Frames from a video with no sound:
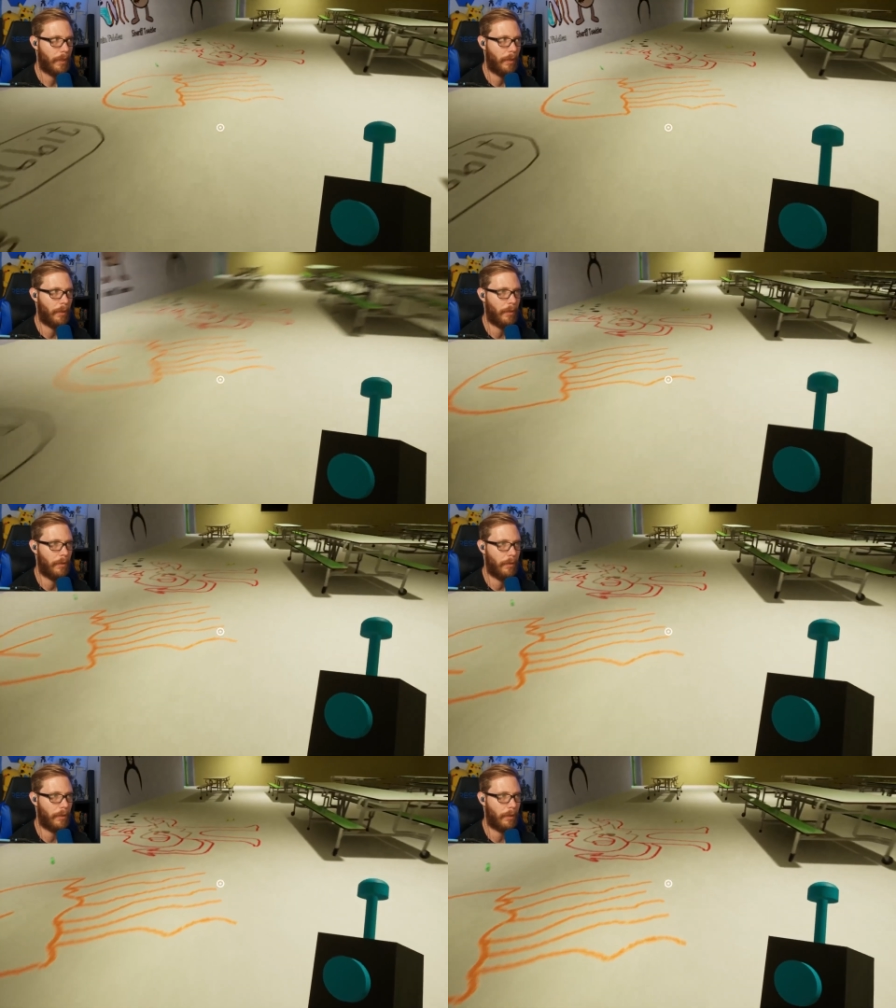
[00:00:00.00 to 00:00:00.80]

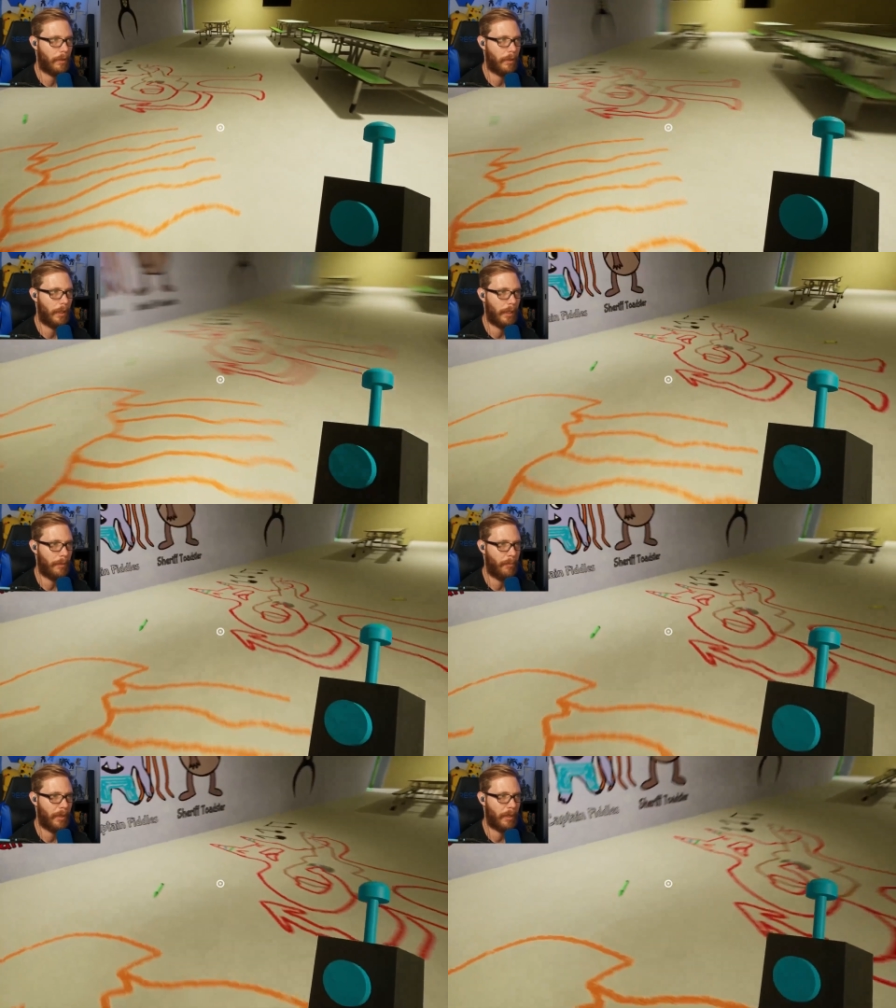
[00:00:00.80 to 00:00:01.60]
Uh-huh. I
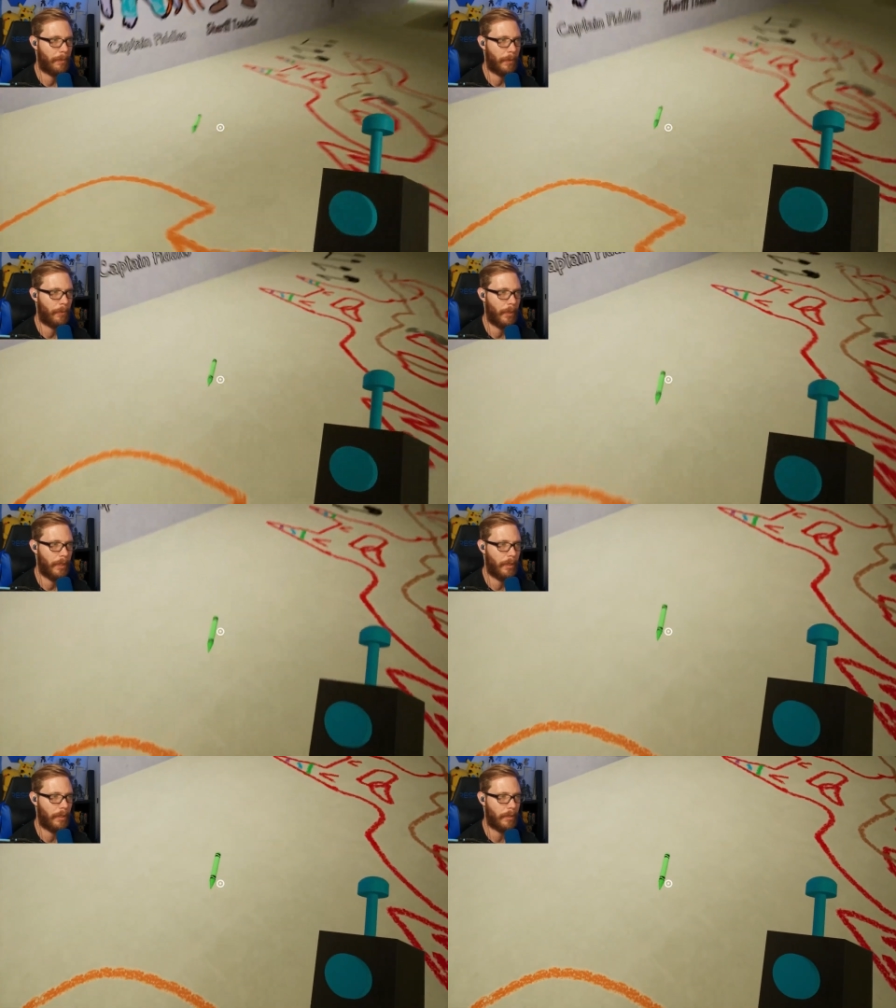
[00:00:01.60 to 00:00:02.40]
can pick up the
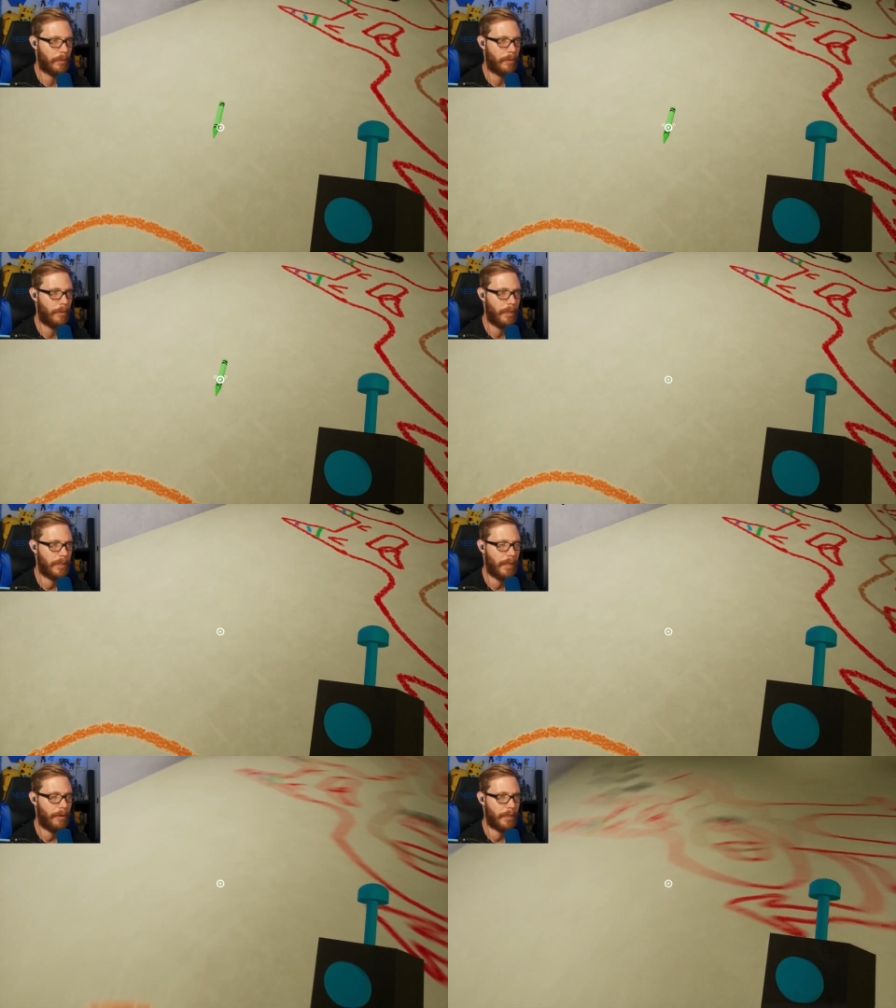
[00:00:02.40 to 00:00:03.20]
crayons. Do these
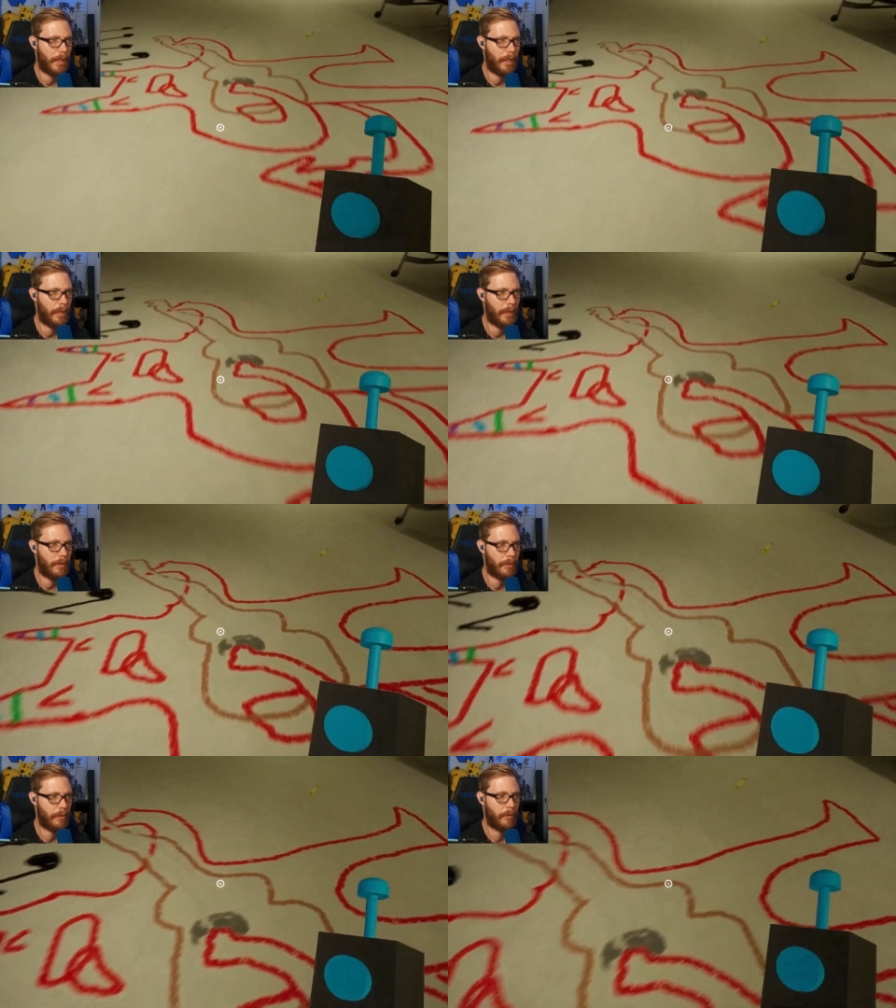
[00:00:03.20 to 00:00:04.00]
count as
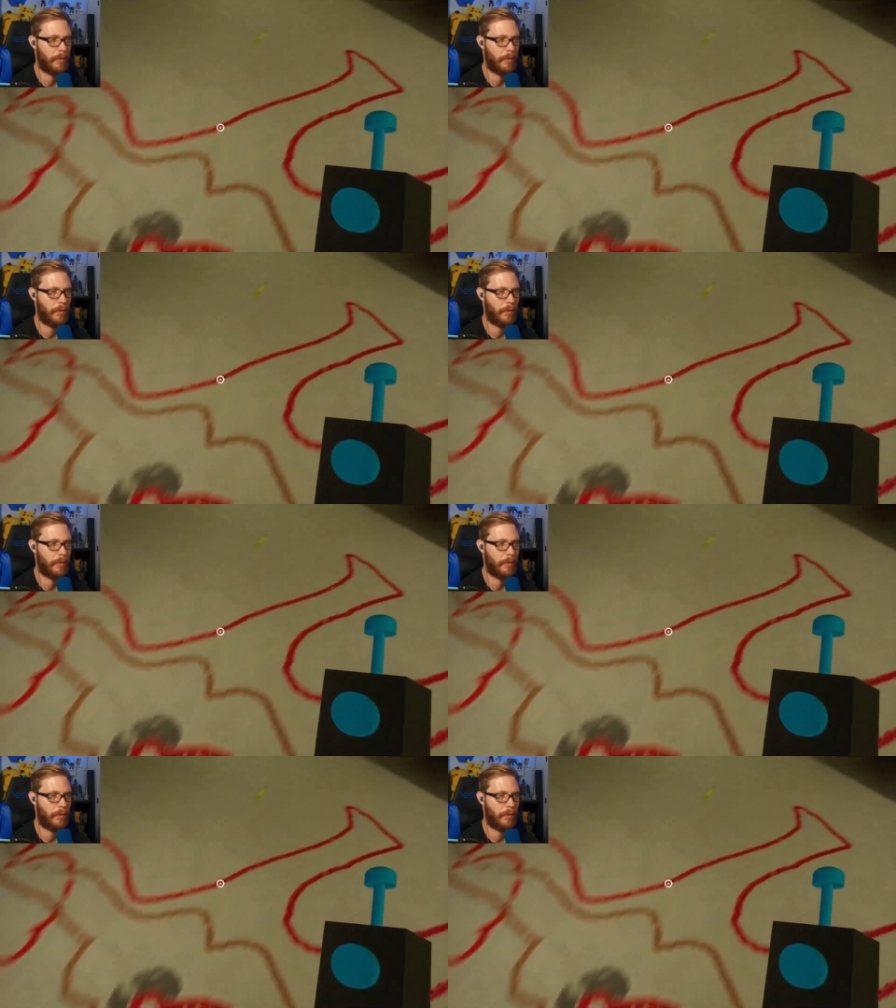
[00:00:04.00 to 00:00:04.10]
oddities?